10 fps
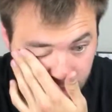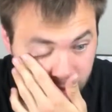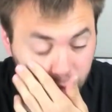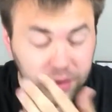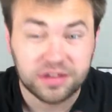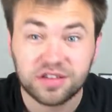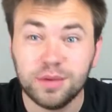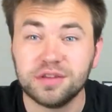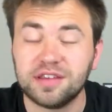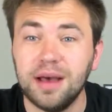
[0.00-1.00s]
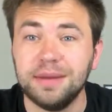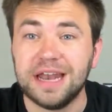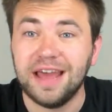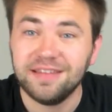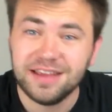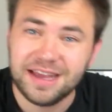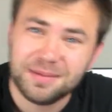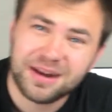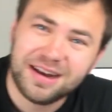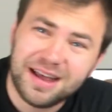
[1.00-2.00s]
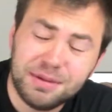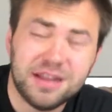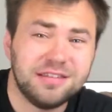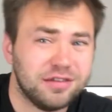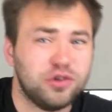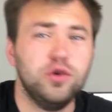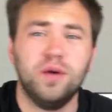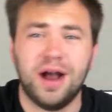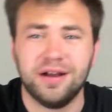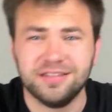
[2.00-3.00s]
want to see what's coming, and then you get about this is a 2 hour.